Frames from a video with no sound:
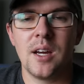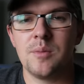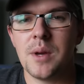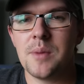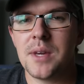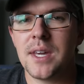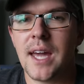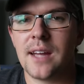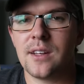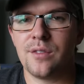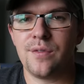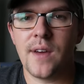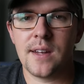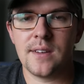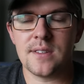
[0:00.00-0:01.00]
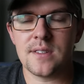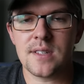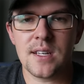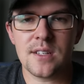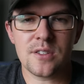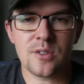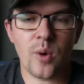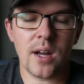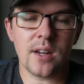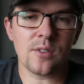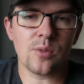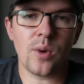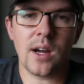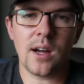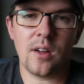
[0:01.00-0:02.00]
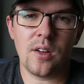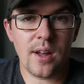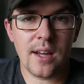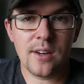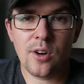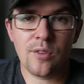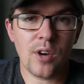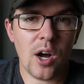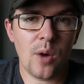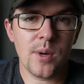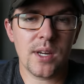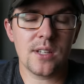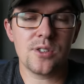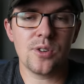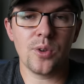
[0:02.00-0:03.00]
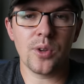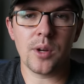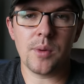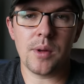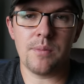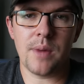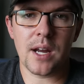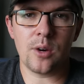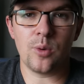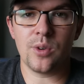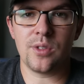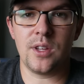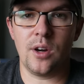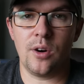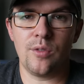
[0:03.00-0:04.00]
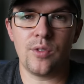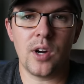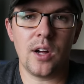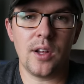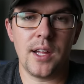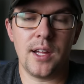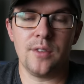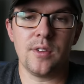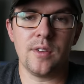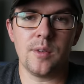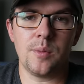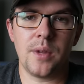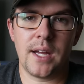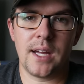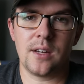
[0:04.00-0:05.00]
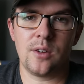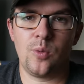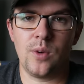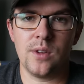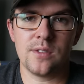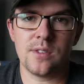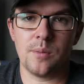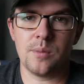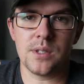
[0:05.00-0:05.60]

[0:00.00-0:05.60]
maybe can't defend disease quite as well, and overall we could do a little bit better with the overall health of the plant with some